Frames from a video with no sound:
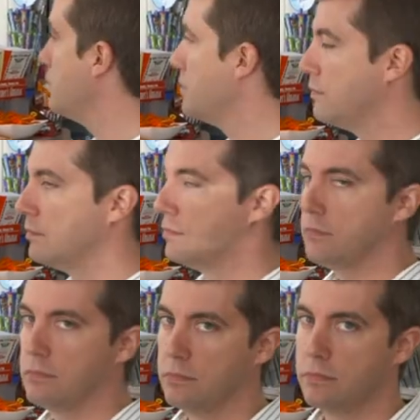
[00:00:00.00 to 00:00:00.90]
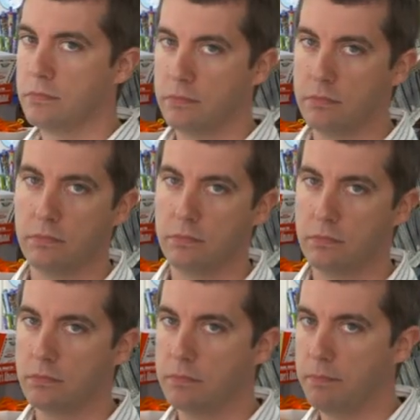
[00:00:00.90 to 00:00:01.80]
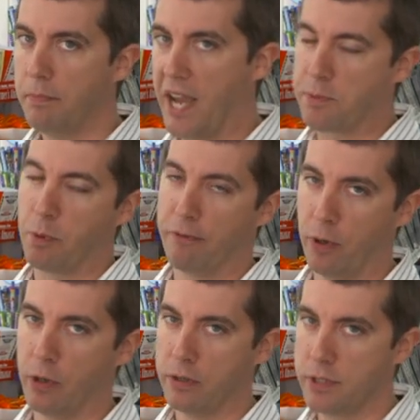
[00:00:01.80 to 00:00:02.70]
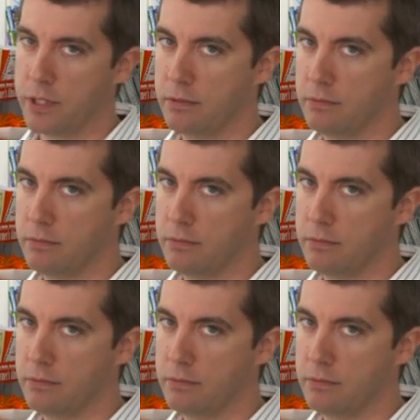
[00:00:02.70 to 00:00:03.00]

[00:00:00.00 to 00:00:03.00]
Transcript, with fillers: passport photos. Passport photos.